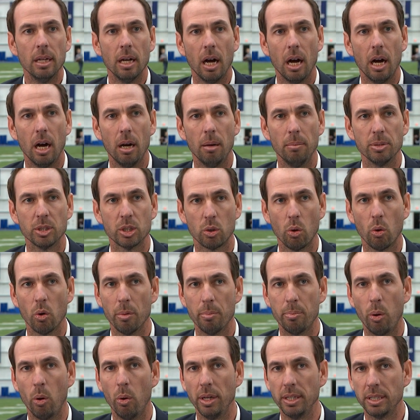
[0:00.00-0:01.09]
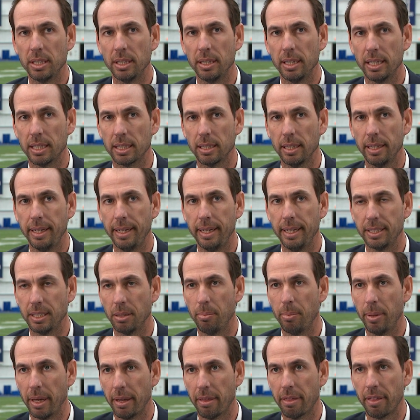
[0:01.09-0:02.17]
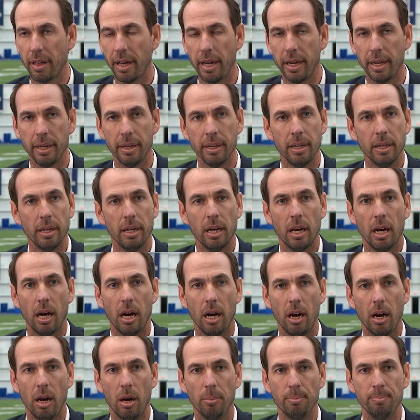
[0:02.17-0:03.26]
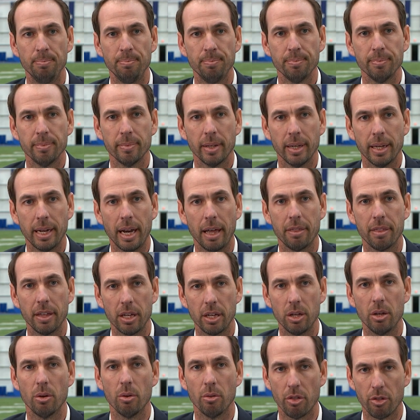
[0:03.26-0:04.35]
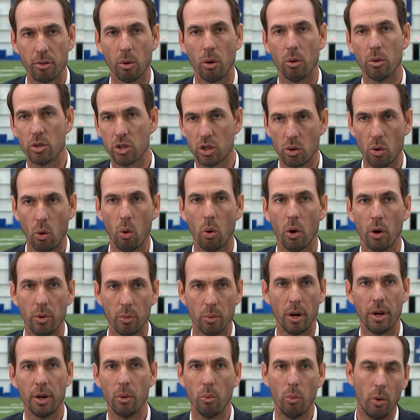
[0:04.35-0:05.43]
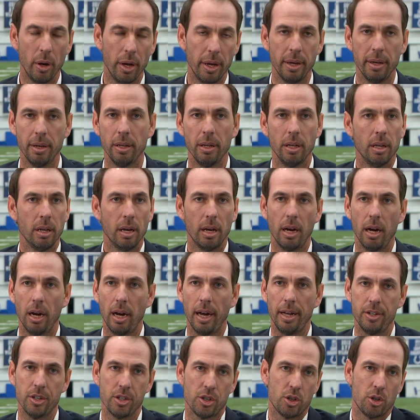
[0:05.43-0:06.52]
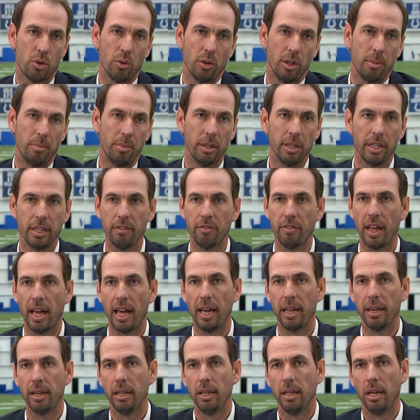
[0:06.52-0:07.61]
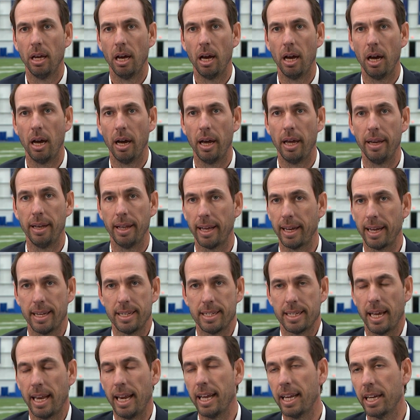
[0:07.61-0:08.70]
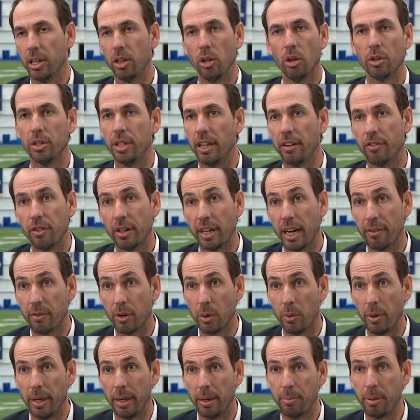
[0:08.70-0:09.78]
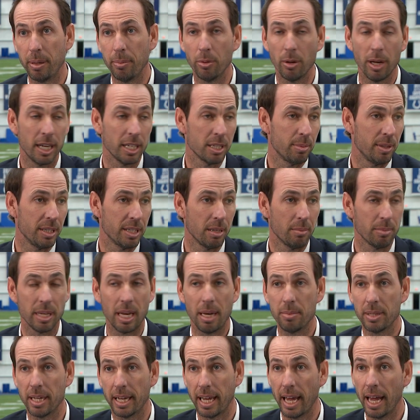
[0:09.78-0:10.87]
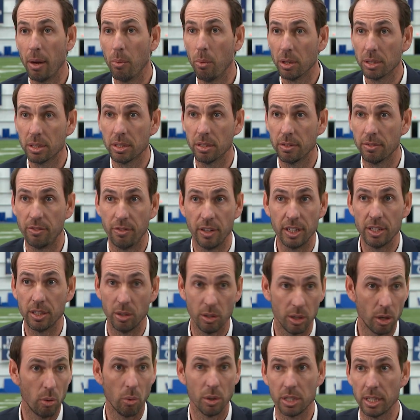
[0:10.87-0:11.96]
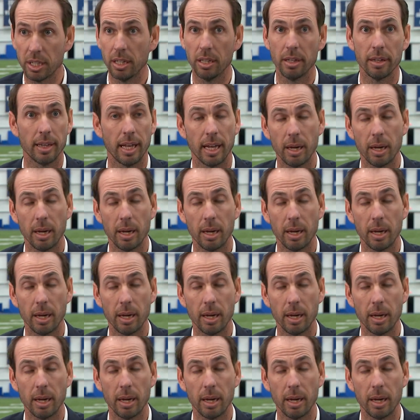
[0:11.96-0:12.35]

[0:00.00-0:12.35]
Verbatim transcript: um, scoring points in this league is a big thing. Um, and I think you can throw to score and run to win. Uh, I just truly believe that. Uh, and like I said, it could look different every week. People ask me sometimes, like, "Hey, what's the you know what's it going to look